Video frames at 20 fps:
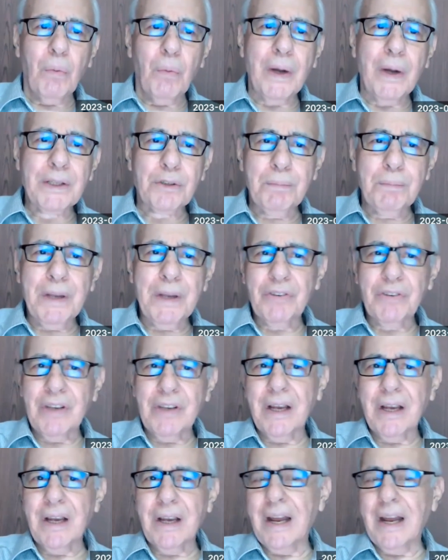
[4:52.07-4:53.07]
What's
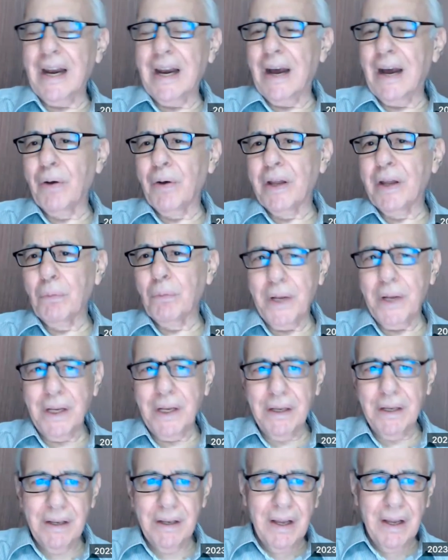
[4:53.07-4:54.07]
missing, and how can
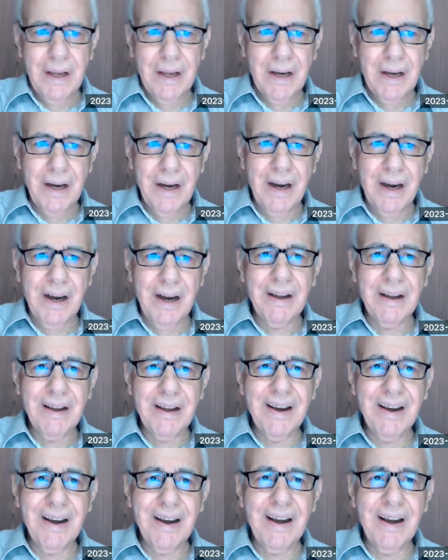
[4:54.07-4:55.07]
we uh,
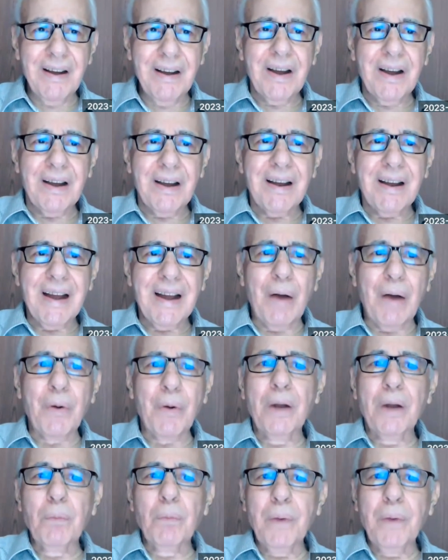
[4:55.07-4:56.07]
uh,
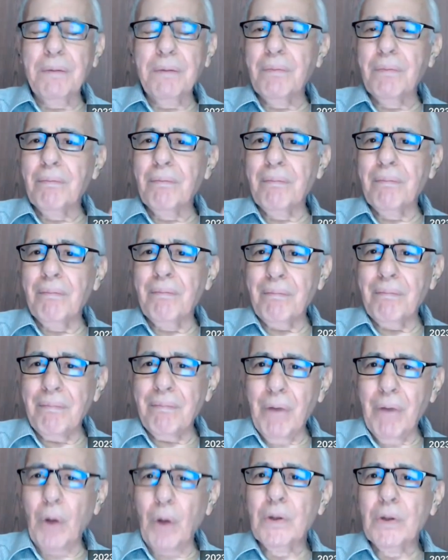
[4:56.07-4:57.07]
how can we
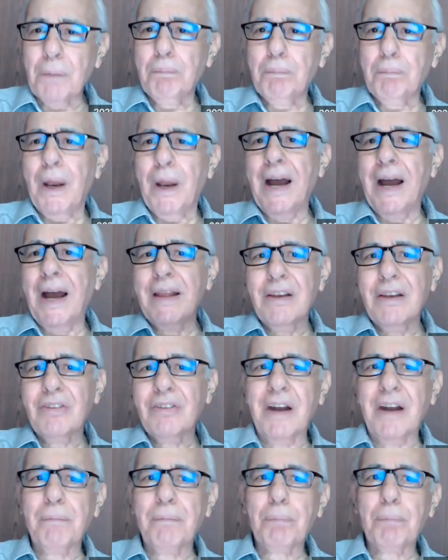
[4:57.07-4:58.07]
multiply
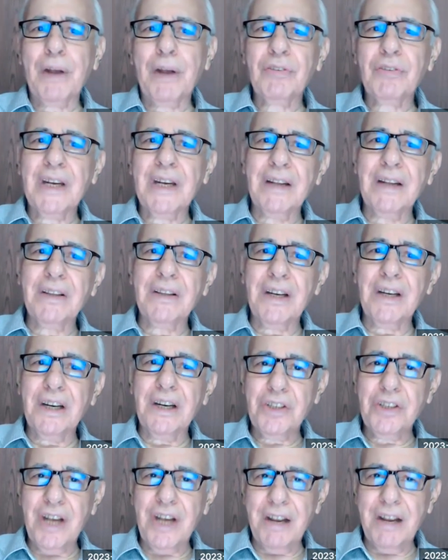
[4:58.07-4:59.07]
this unprecedented
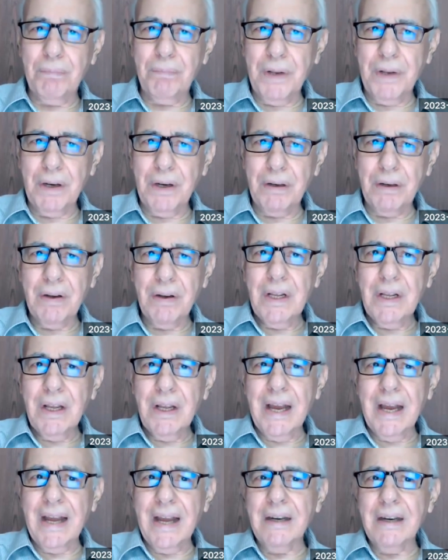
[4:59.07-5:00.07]
achievement
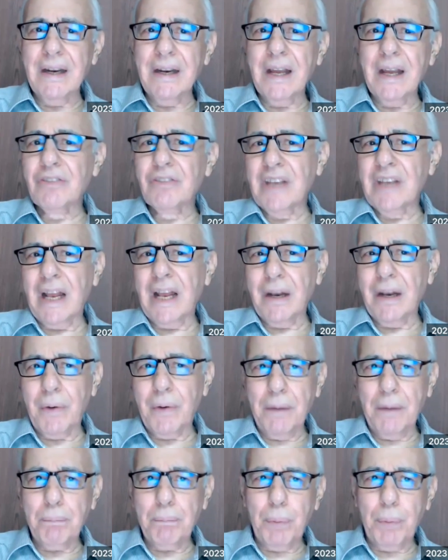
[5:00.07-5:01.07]
and
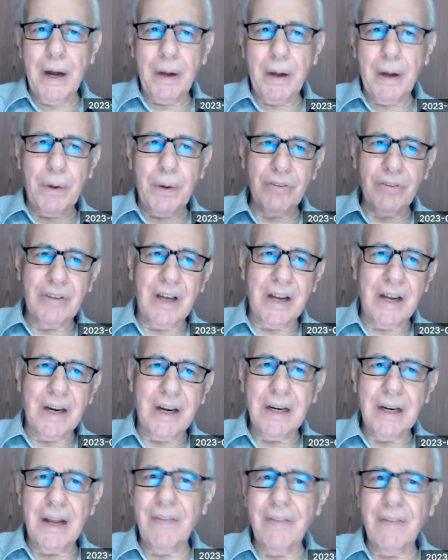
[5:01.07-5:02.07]
accelerate progress on it?